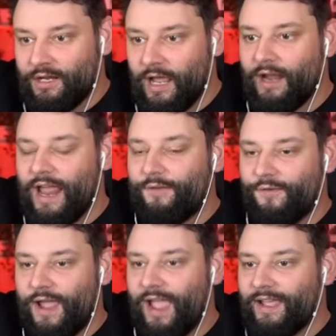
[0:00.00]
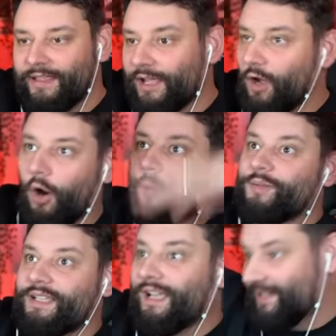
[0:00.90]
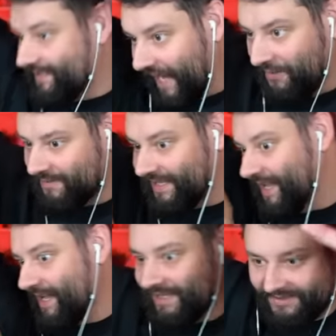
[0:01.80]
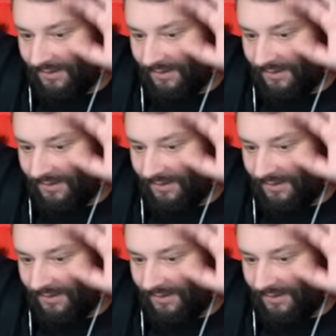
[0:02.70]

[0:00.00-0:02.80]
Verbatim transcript: Now, an A380, they can go upstairs, downstairs,